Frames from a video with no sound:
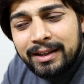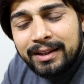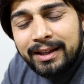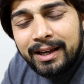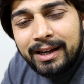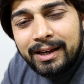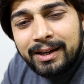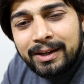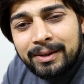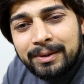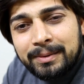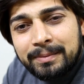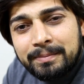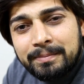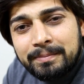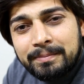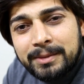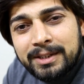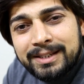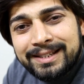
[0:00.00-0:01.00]

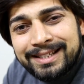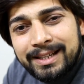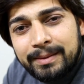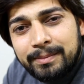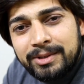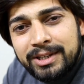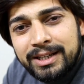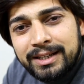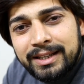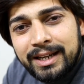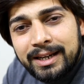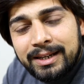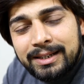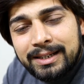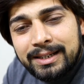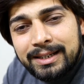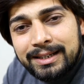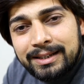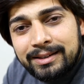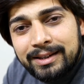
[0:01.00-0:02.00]
Now the subject
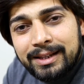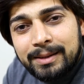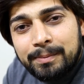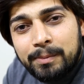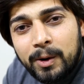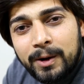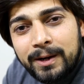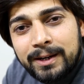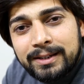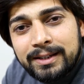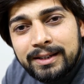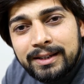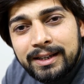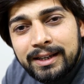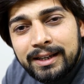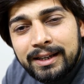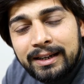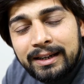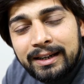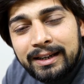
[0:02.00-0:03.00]
that really points in
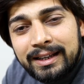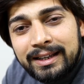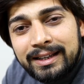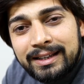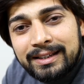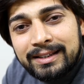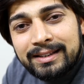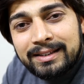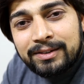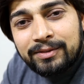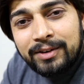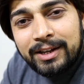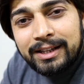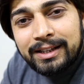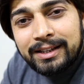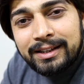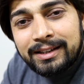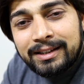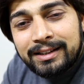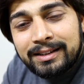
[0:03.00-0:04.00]
here is
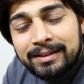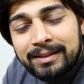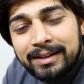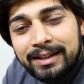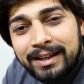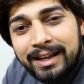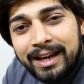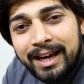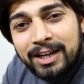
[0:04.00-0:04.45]
really the